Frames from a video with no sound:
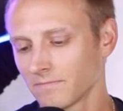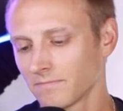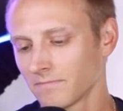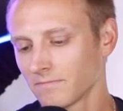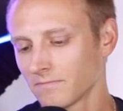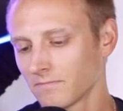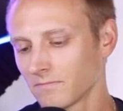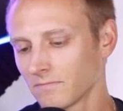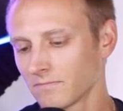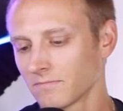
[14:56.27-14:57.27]

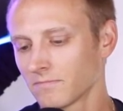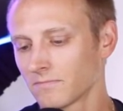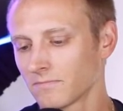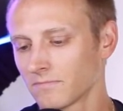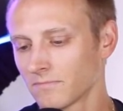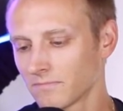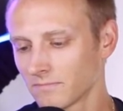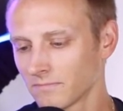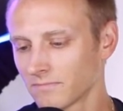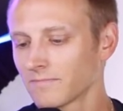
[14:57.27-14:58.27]

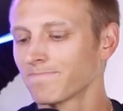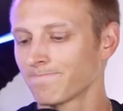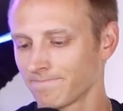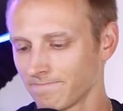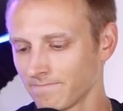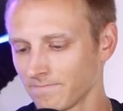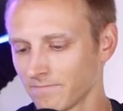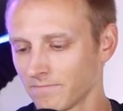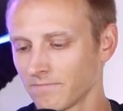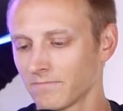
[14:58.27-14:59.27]

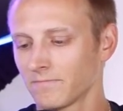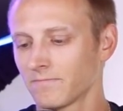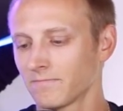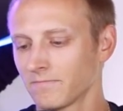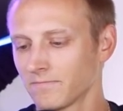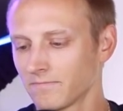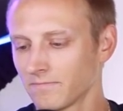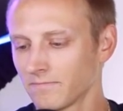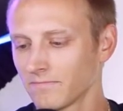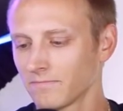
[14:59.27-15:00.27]

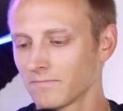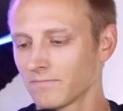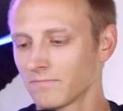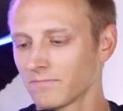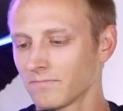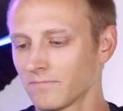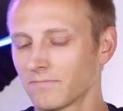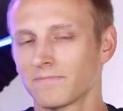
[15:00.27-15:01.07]
(silent)